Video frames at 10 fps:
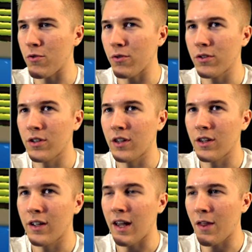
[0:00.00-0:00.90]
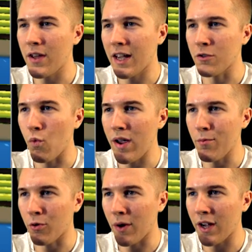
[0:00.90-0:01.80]
cool. And I think it has way
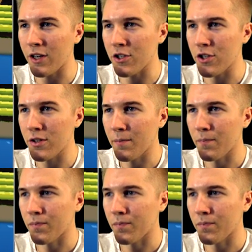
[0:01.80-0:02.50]
more range.